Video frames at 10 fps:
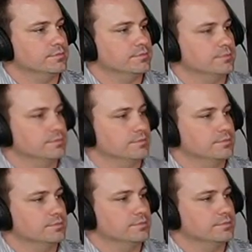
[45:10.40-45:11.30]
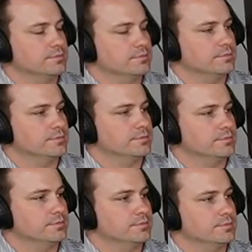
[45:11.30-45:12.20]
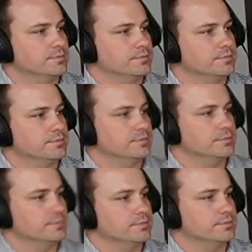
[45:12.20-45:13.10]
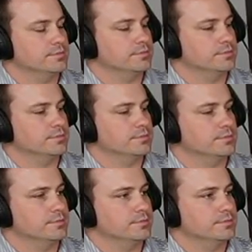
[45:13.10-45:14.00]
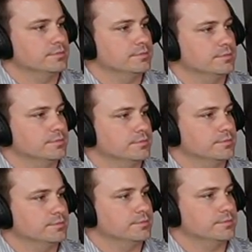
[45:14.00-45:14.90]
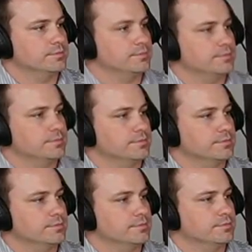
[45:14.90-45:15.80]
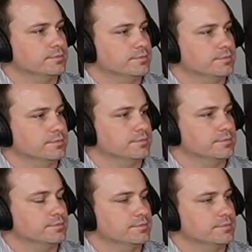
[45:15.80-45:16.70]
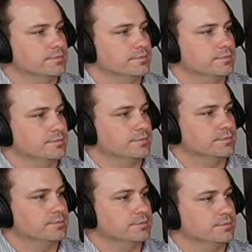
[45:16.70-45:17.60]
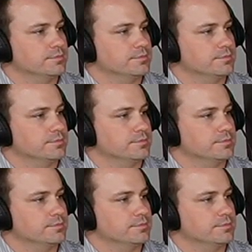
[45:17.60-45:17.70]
The person shown says nothing.